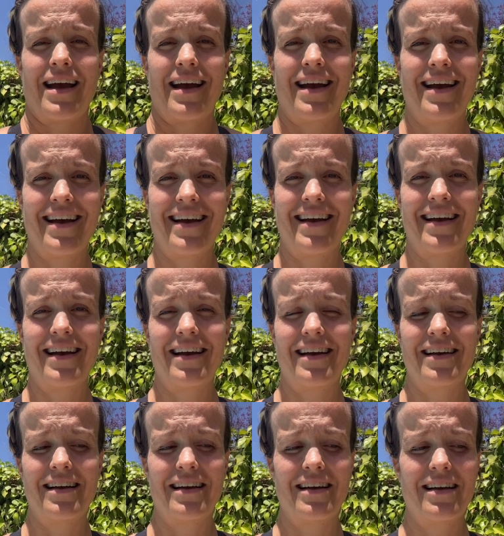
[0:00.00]

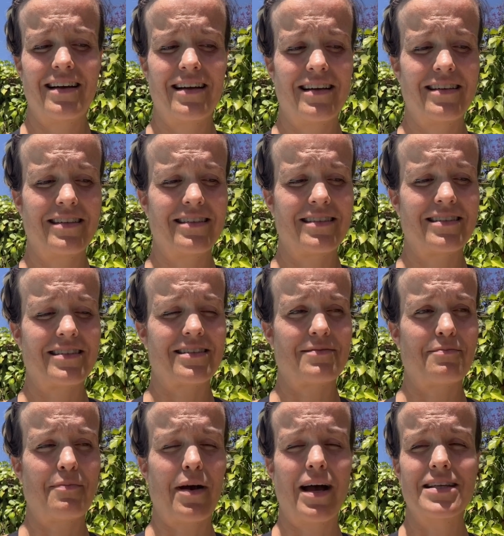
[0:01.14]

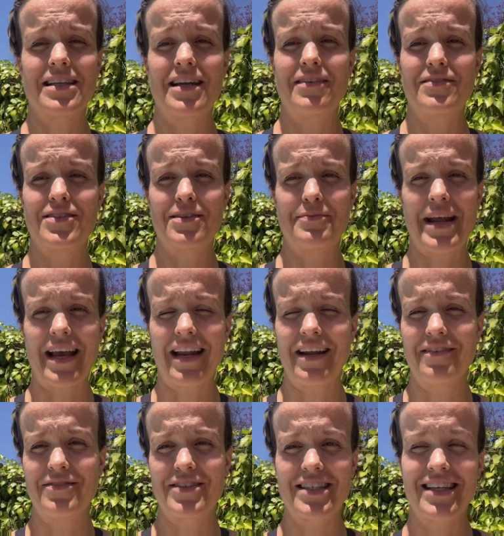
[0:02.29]
some positives, some
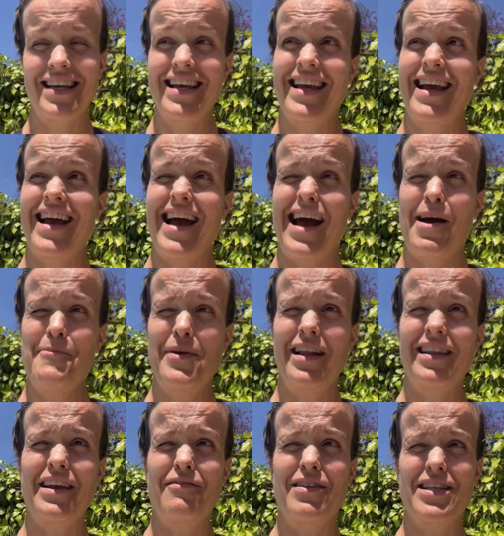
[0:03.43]
negatives. I'm gonna
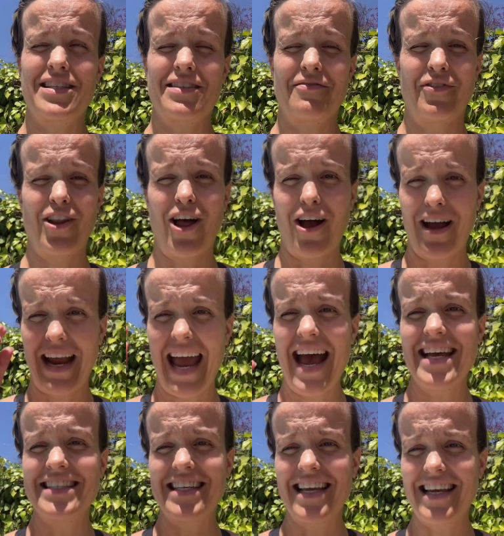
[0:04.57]
leave this vlog
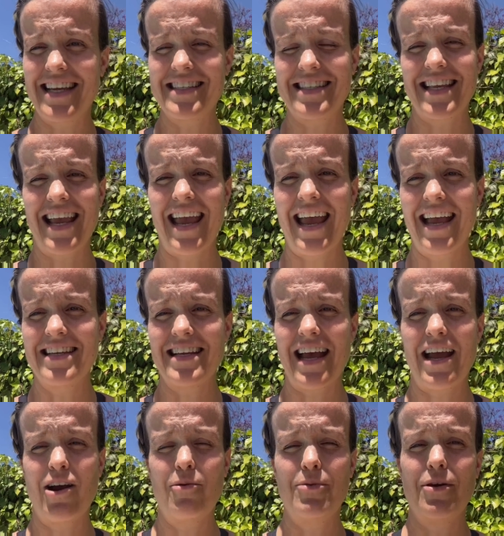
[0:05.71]
as is and I
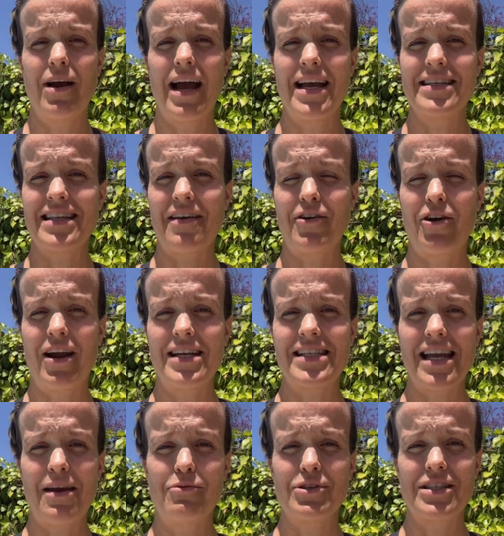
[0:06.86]
hope you guys have a great
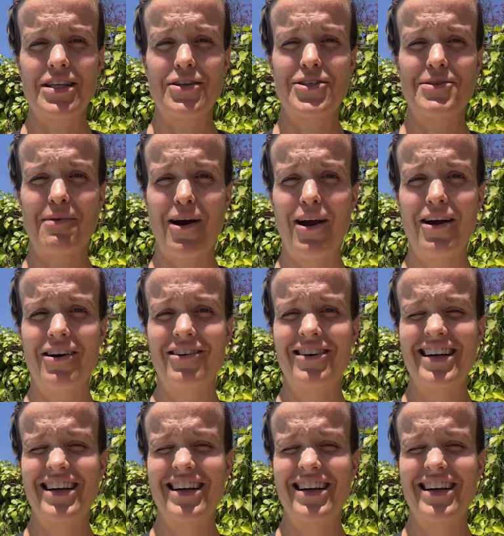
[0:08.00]
day. We'll see you tomorrow.